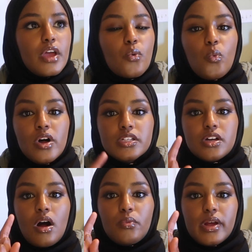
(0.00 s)
there was
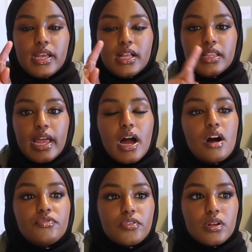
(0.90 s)
already a
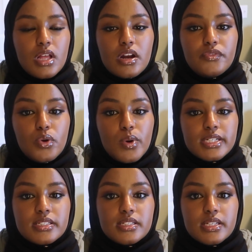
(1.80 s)
layoff for a lot of
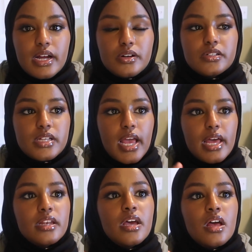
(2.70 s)
UX designers, and